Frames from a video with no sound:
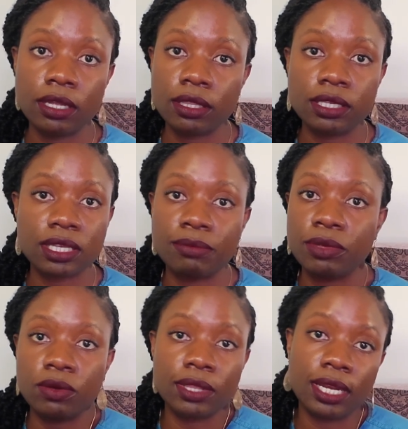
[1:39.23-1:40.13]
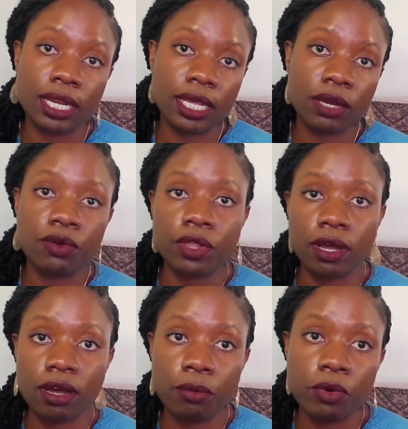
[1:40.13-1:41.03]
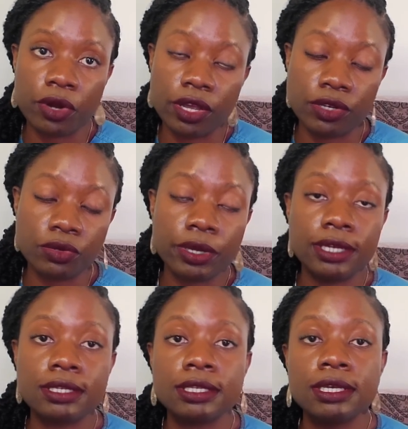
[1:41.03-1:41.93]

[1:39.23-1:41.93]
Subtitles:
This can be on the leg or the arm or near a joint.